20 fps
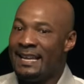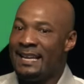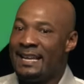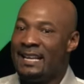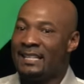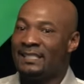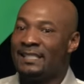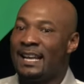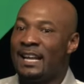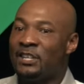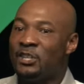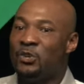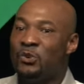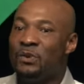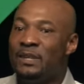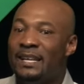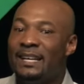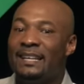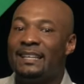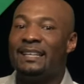It's that you
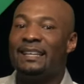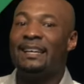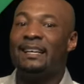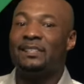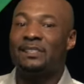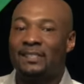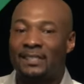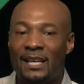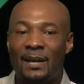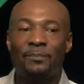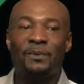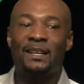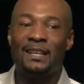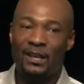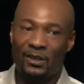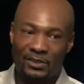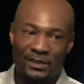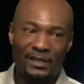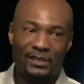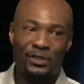didn't get something
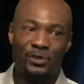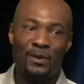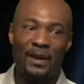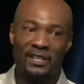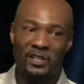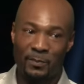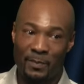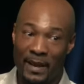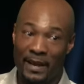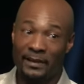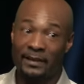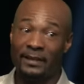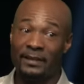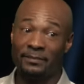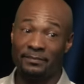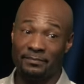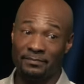else that you expected.